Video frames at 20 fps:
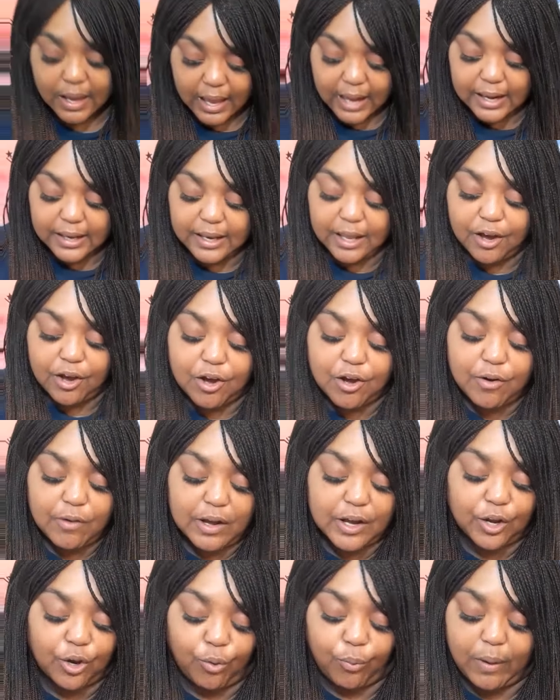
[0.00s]
Hello,
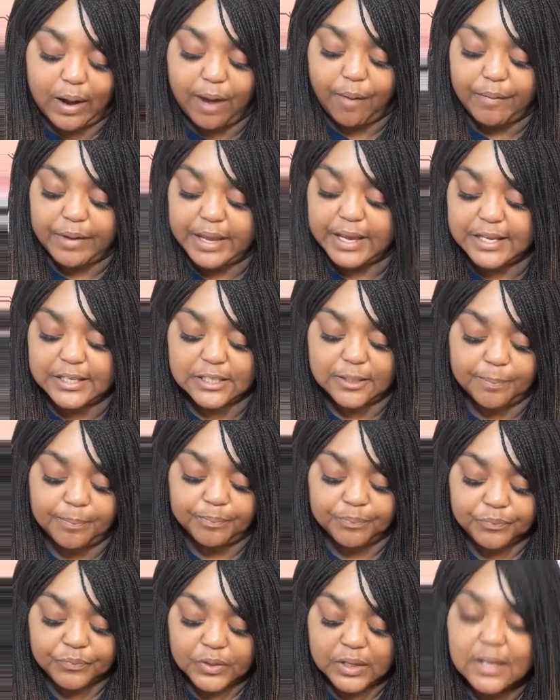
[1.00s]
Aquarius.
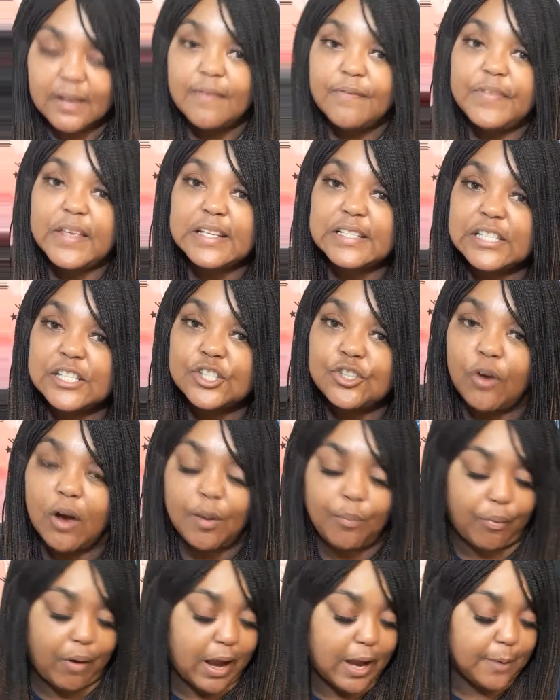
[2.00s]
This is
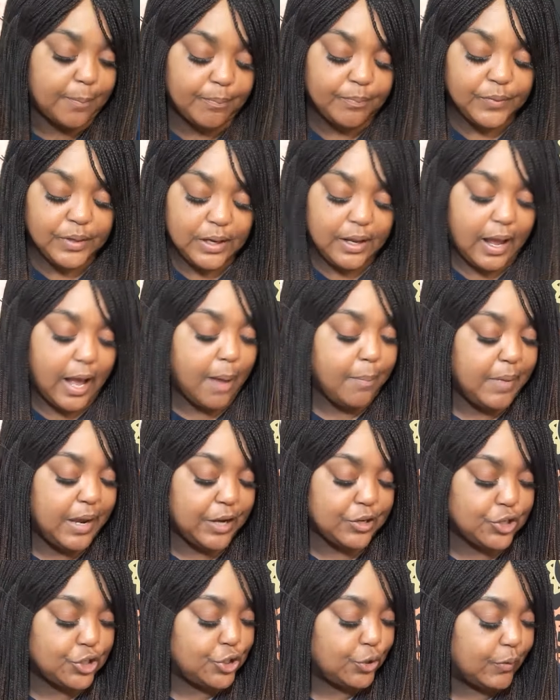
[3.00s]
Starbright. I'm
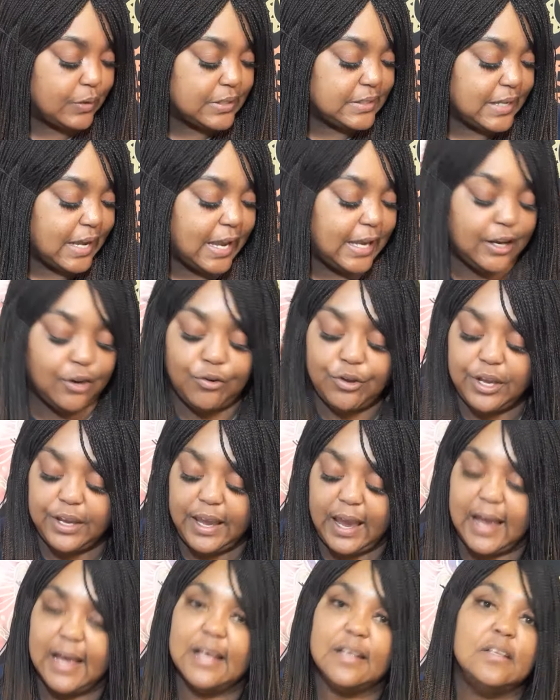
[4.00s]
here to do a daily on you
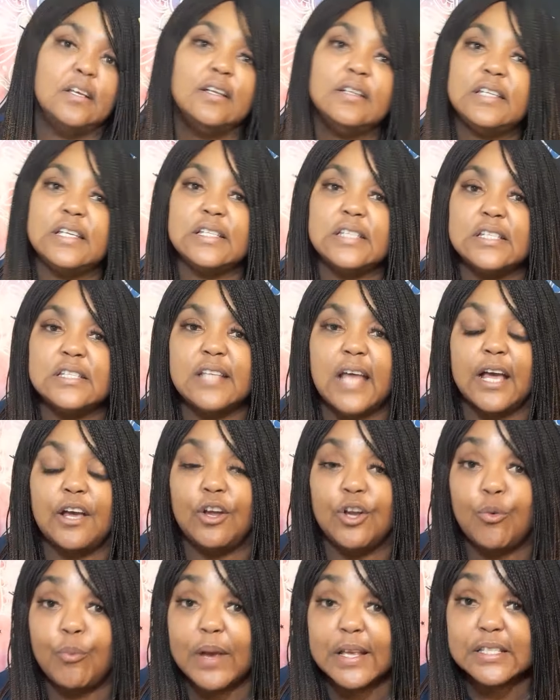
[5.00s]
guys. This is not
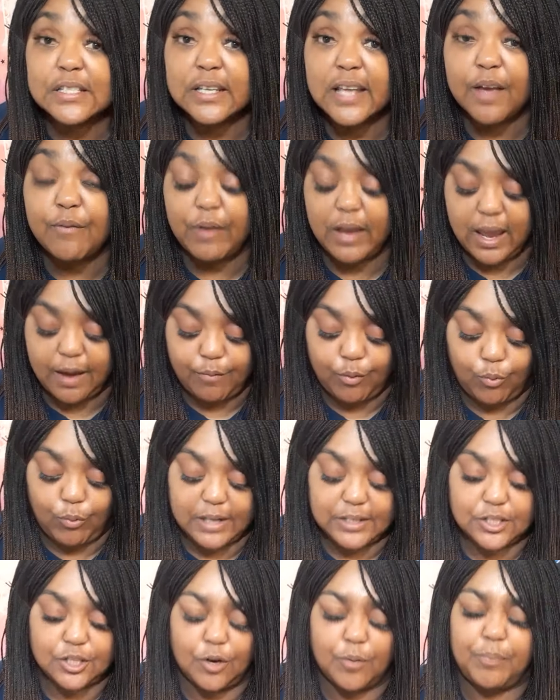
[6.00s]
going to resonate with
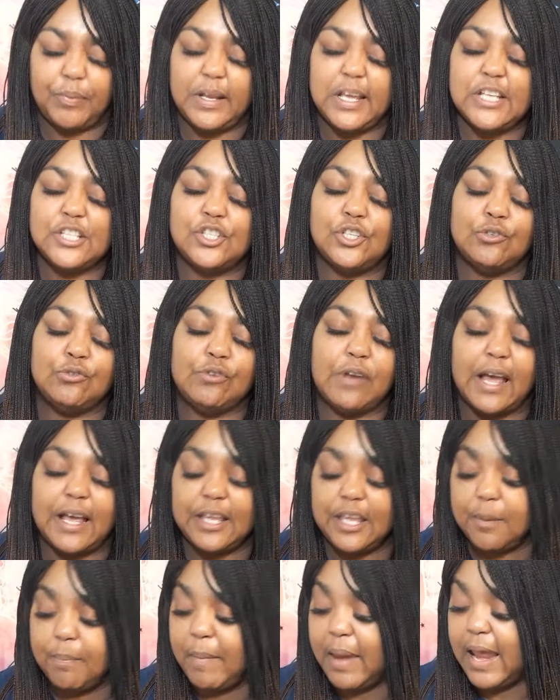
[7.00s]
everyone, so please do
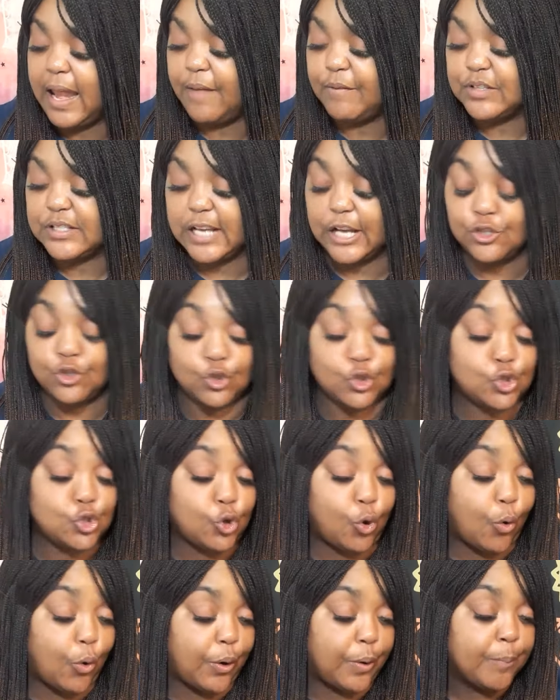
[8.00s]
not get mad if it's not your
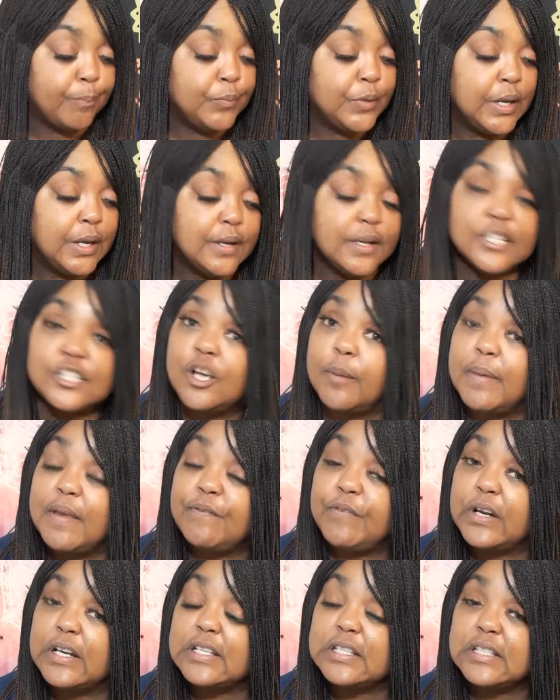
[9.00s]
store. This is going to be
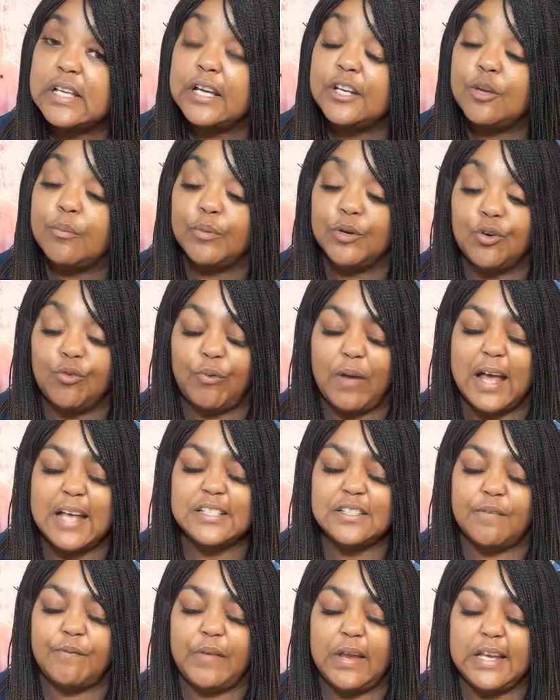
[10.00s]
for the sun, the moon,
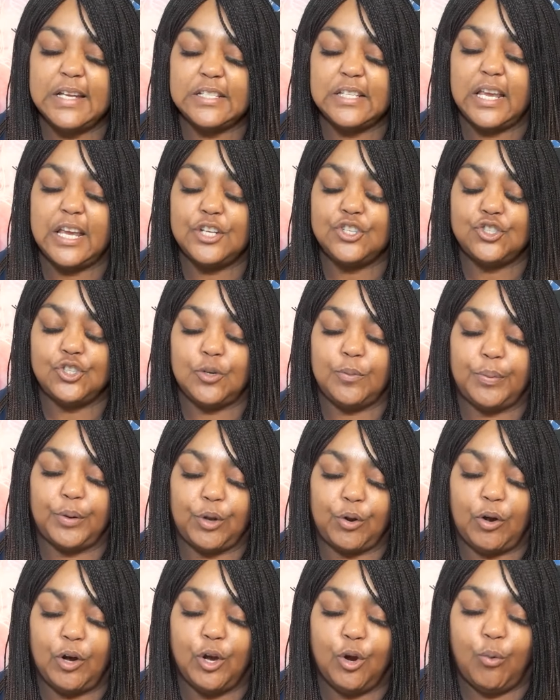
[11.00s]
rise of Venus, and
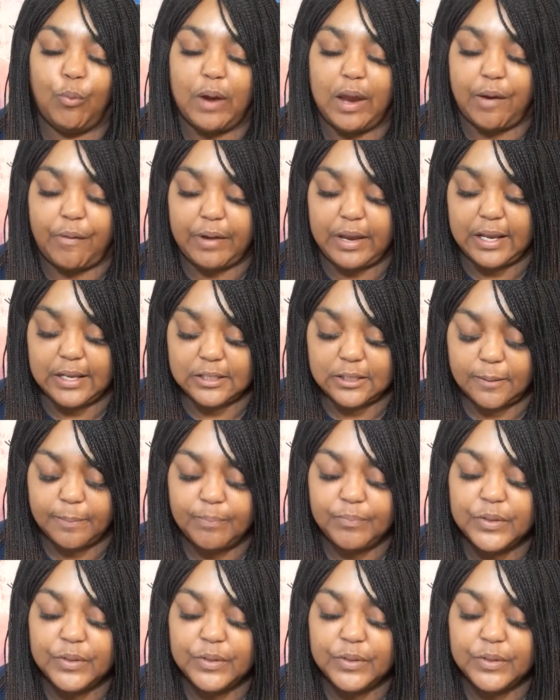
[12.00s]
Jupiter. Aquarius,